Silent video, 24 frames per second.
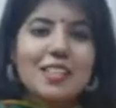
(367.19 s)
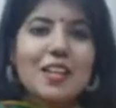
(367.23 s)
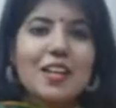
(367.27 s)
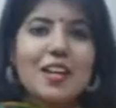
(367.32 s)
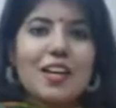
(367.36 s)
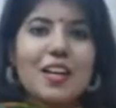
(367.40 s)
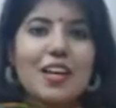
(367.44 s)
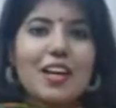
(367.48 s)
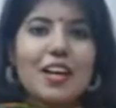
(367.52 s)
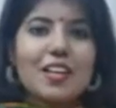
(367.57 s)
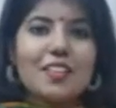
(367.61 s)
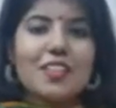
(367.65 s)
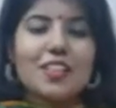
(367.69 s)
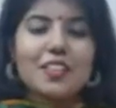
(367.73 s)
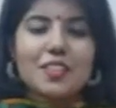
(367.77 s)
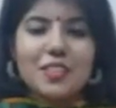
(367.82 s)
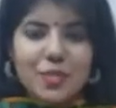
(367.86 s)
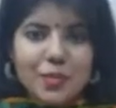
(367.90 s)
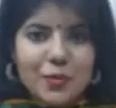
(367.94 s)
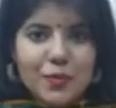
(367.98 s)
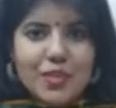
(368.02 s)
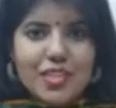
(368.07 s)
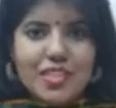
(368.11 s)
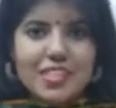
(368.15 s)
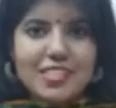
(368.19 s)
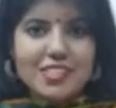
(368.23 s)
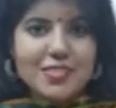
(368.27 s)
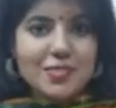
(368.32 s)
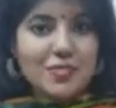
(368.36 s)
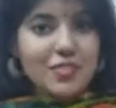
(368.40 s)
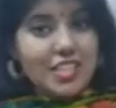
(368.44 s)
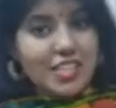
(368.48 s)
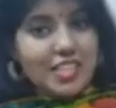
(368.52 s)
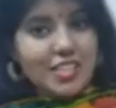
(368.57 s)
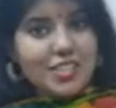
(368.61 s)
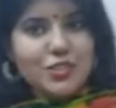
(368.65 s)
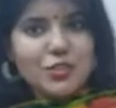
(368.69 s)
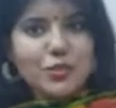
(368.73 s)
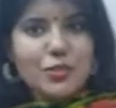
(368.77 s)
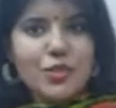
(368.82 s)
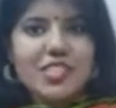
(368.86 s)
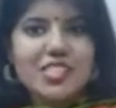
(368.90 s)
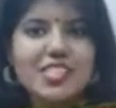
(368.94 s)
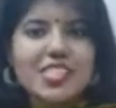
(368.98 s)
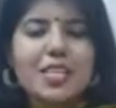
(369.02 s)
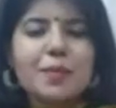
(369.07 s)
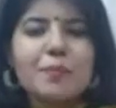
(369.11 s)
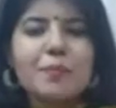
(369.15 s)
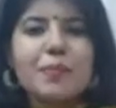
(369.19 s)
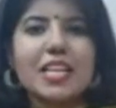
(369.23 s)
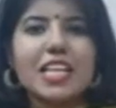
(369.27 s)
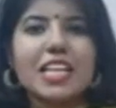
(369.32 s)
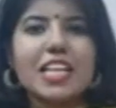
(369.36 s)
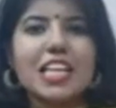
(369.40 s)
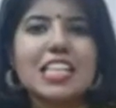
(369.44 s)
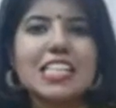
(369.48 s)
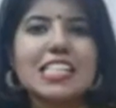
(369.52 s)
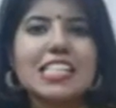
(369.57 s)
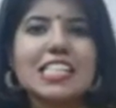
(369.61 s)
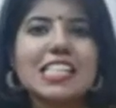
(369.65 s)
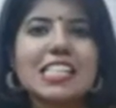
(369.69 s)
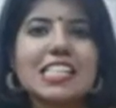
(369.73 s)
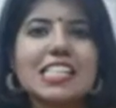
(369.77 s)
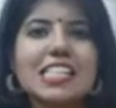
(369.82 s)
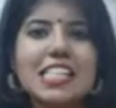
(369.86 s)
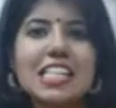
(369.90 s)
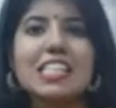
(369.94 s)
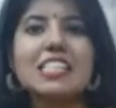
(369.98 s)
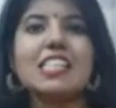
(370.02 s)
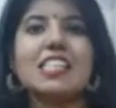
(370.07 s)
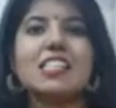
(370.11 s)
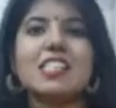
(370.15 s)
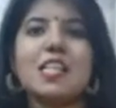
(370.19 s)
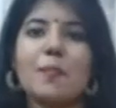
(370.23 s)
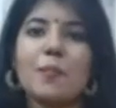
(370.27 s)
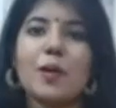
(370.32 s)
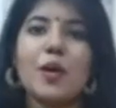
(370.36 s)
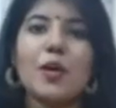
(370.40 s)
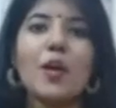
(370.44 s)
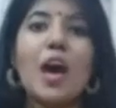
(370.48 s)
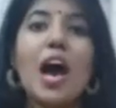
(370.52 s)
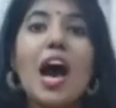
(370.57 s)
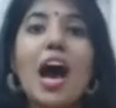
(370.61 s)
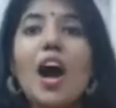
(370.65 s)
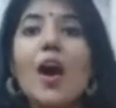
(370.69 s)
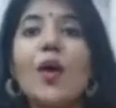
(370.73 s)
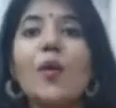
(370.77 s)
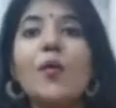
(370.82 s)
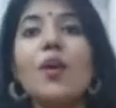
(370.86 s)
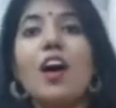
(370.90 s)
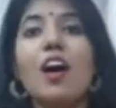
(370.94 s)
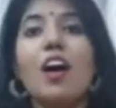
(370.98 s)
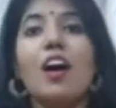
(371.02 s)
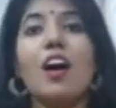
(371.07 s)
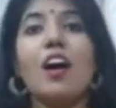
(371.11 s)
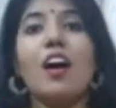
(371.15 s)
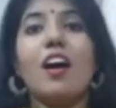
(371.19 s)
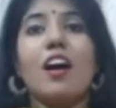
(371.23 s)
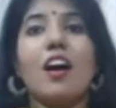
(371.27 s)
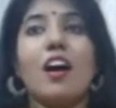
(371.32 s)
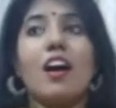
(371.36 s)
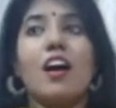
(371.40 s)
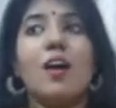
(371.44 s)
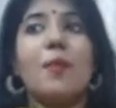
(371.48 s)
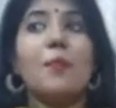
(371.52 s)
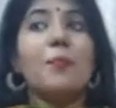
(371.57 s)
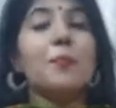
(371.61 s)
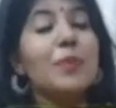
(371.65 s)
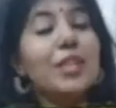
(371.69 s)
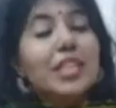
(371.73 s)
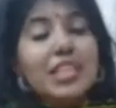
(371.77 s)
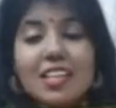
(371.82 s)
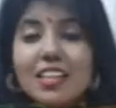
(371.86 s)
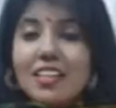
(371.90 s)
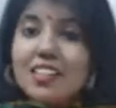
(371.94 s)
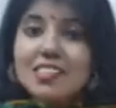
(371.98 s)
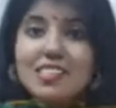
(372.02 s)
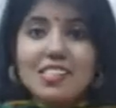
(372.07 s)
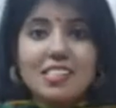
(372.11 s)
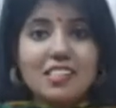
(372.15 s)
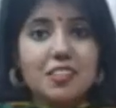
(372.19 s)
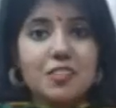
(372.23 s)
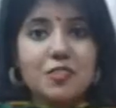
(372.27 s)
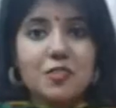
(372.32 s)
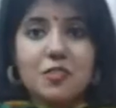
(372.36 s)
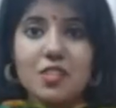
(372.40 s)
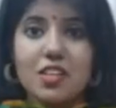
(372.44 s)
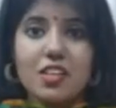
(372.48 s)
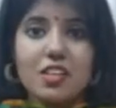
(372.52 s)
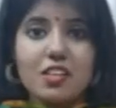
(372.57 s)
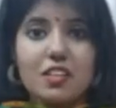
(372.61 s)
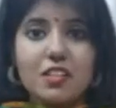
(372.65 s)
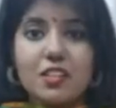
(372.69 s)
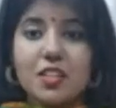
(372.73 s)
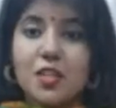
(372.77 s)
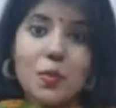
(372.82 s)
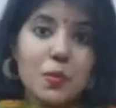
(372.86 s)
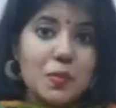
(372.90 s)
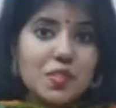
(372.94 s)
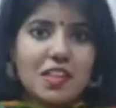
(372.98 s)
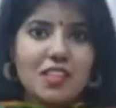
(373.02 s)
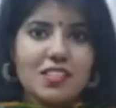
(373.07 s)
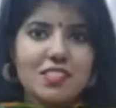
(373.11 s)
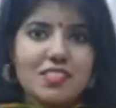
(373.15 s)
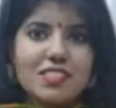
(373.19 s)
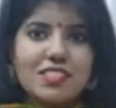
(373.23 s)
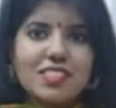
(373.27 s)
The theory is really interesting because it tells us about how media doesn't use us.